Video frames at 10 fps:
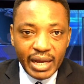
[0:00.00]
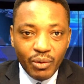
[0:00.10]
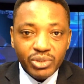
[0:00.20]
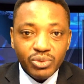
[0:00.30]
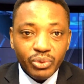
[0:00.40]
I
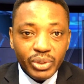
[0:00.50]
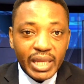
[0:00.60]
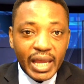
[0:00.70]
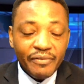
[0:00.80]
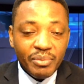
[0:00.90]
want to
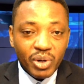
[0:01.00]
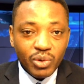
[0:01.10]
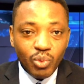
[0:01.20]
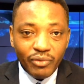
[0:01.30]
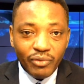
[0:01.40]
greet
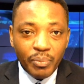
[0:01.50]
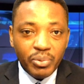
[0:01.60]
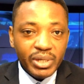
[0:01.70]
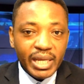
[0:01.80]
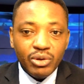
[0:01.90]
everybody who have
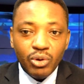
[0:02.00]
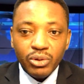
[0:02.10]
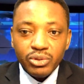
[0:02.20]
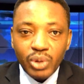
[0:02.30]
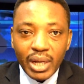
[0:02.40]
opened their
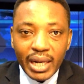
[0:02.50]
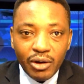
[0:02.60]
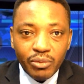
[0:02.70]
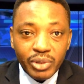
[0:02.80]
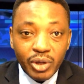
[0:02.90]
door to
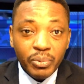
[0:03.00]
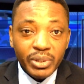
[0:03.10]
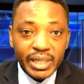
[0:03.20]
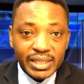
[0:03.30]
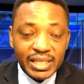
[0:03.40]
allow me,
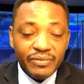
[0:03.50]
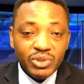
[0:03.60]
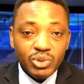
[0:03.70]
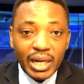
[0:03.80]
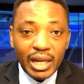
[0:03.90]
open their
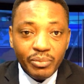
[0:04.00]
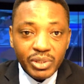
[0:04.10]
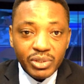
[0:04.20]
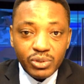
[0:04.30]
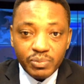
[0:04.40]
TV to allow
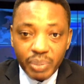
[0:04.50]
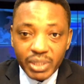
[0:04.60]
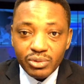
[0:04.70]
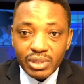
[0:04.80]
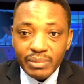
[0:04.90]
me to
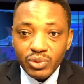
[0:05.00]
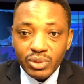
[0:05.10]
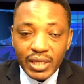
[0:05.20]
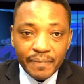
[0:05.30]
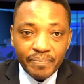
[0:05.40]
speak to them
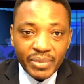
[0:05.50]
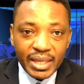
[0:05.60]
today.